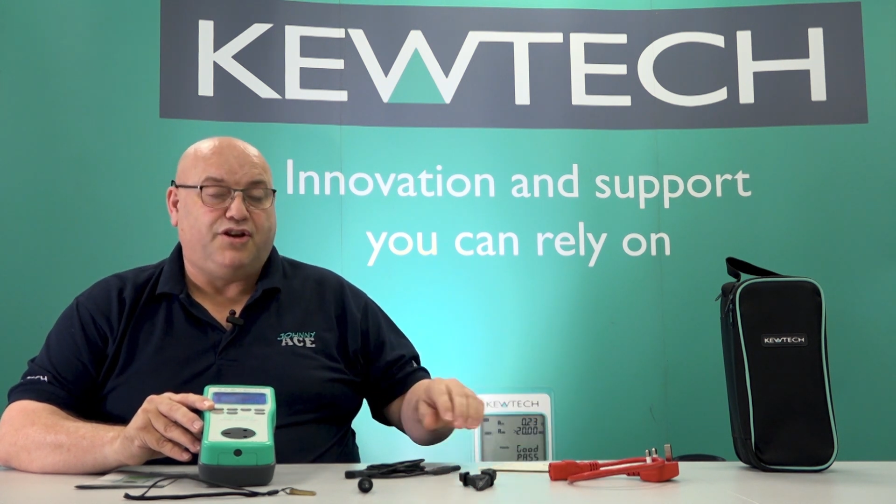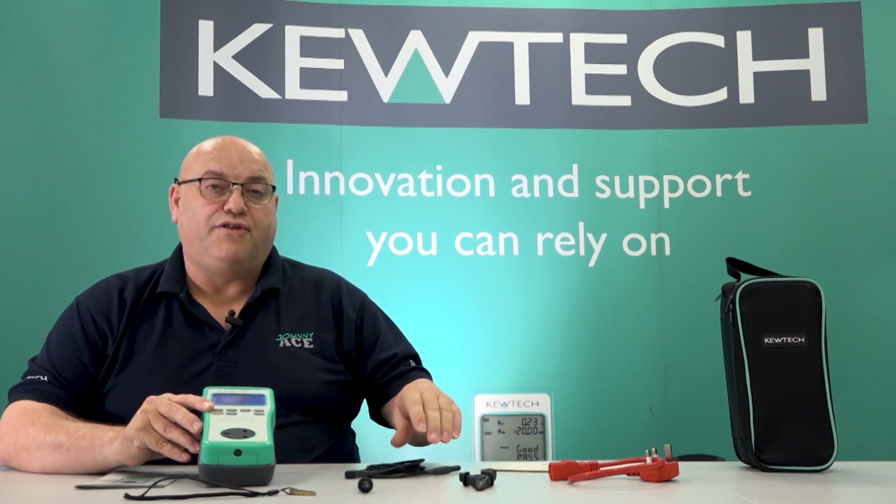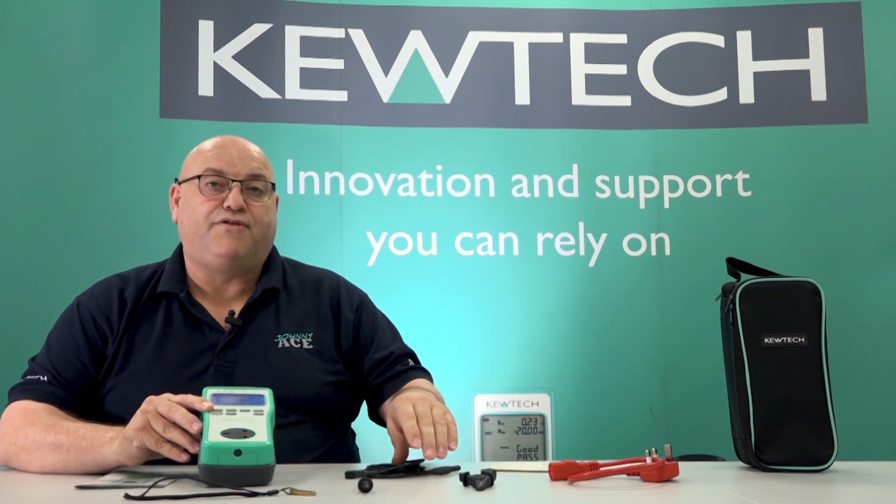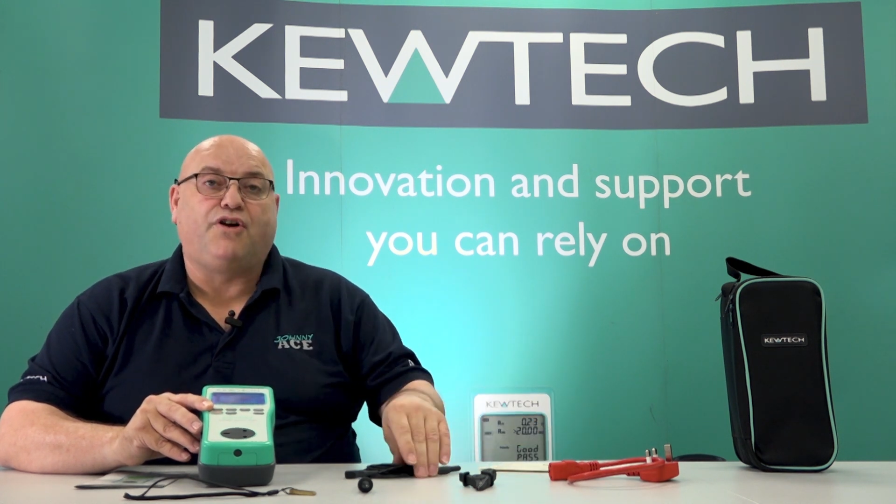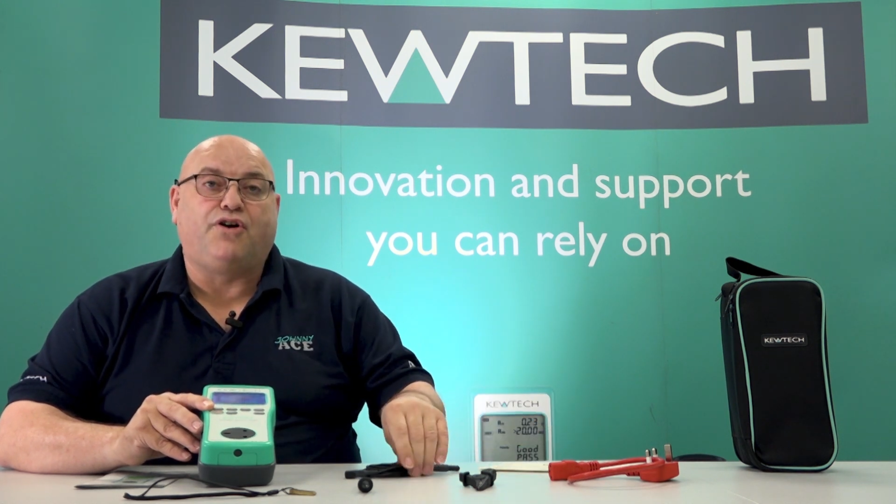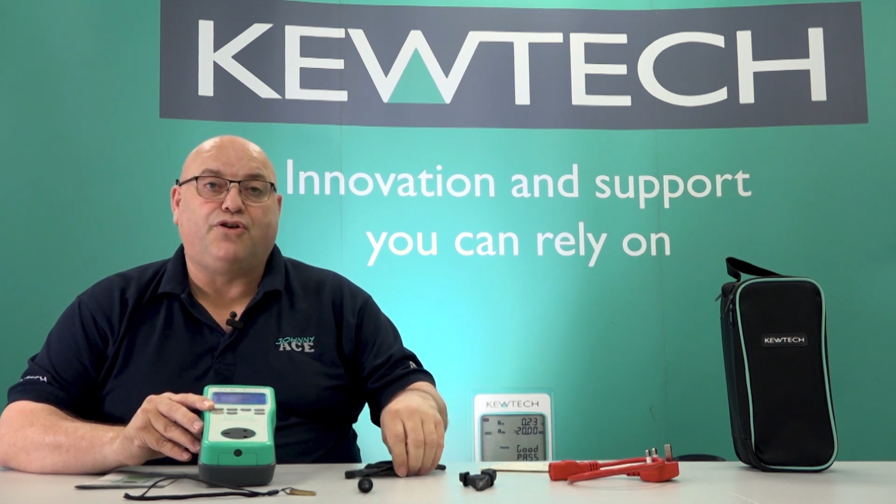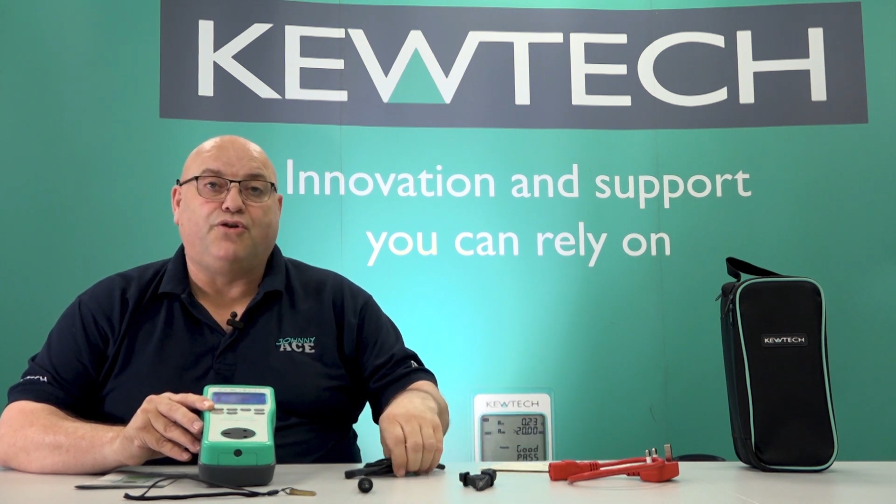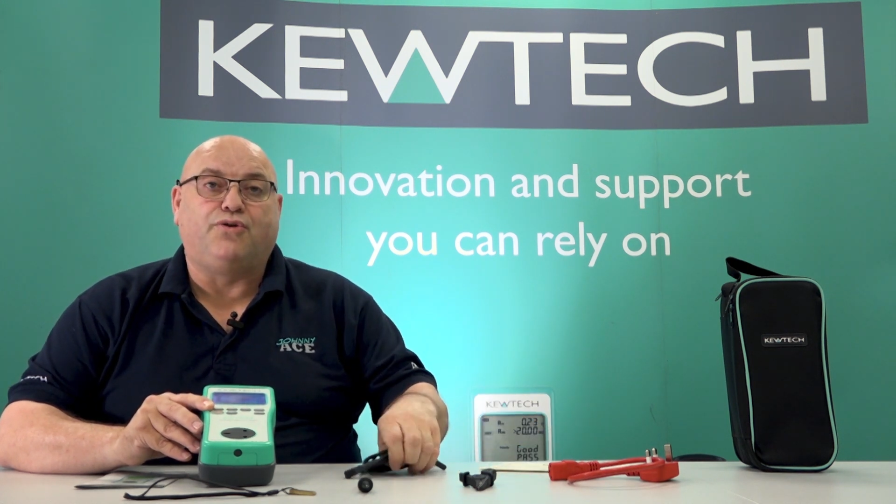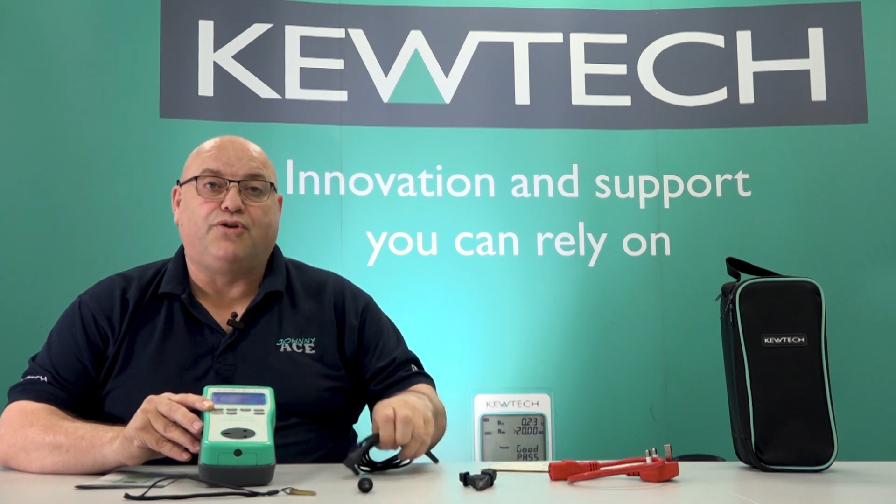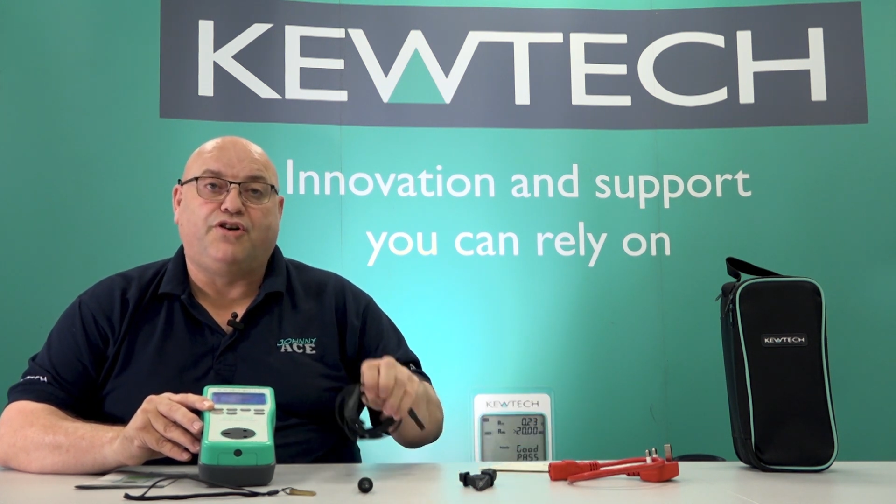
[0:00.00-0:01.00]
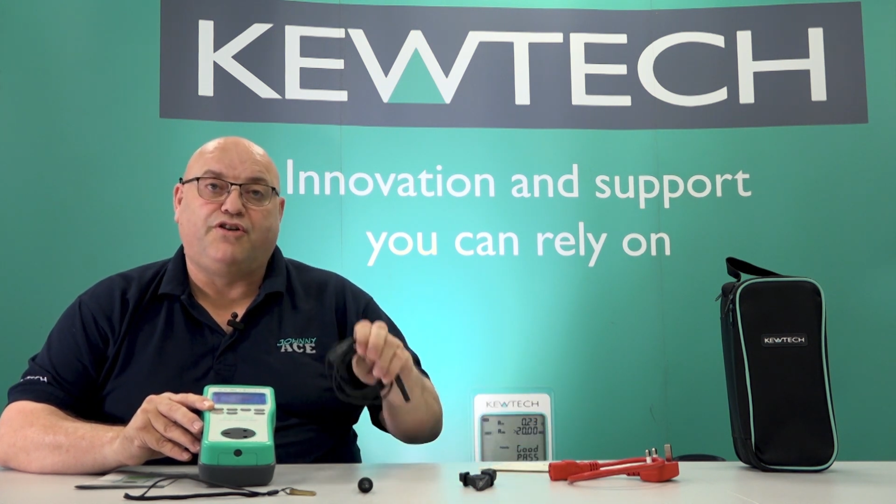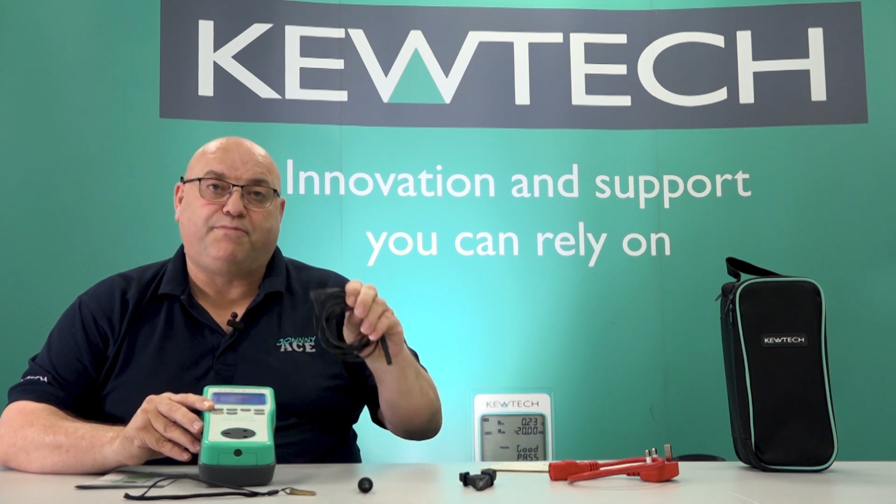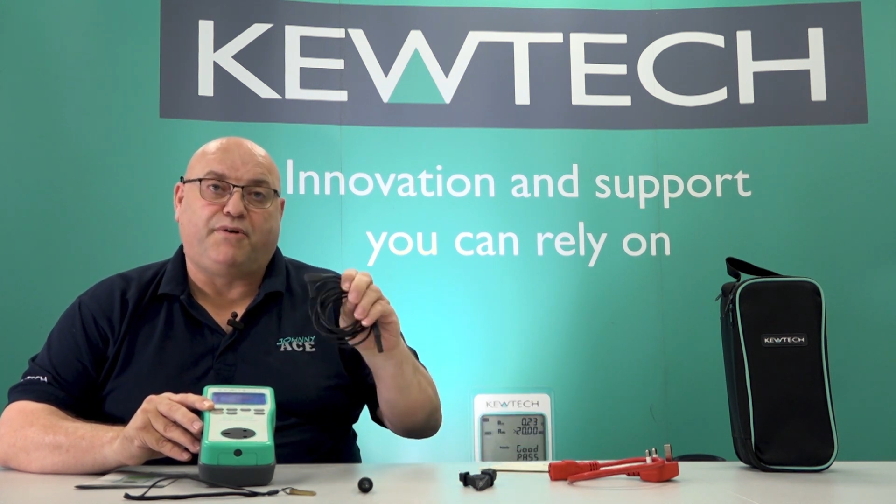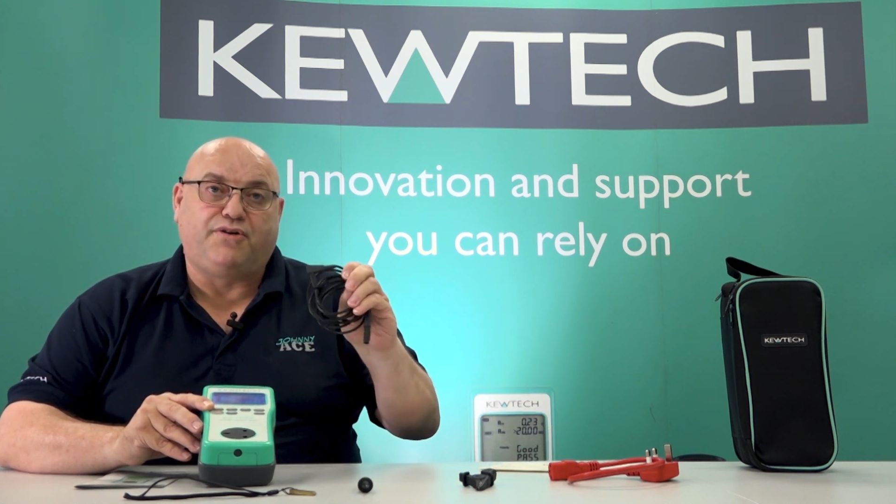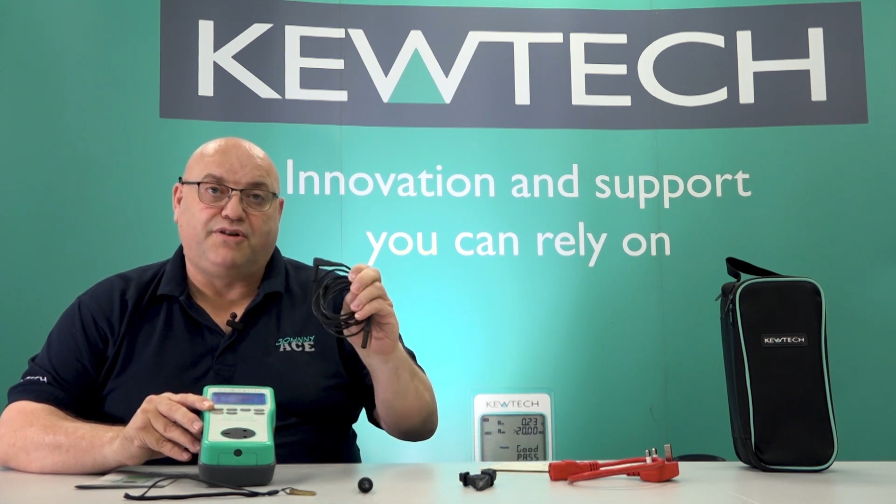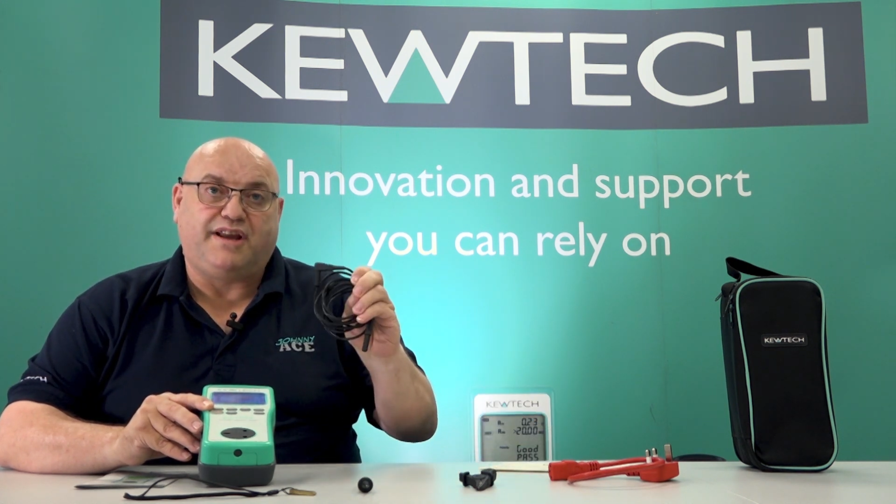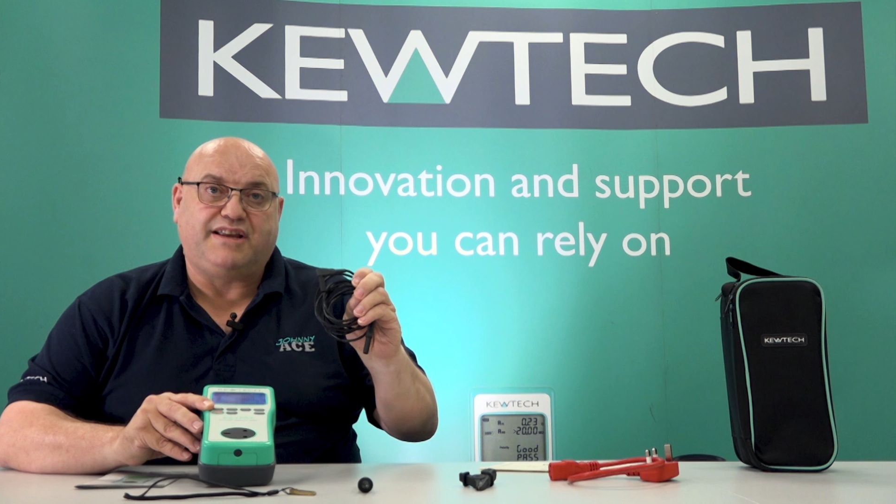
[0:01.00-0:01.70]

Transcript: you've got your earth bond